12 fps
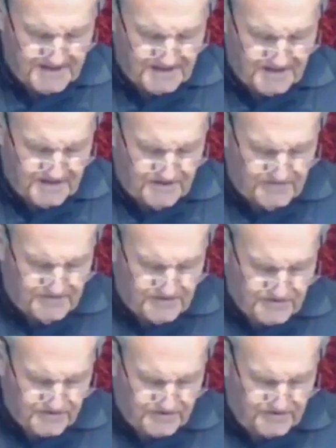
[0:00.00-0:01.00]
you the
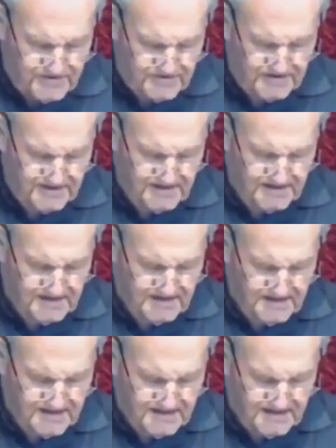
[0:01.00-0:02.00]
truth,
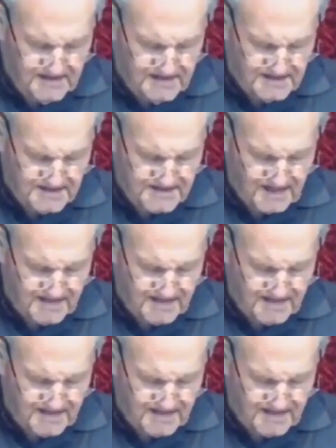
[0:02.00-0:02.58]
some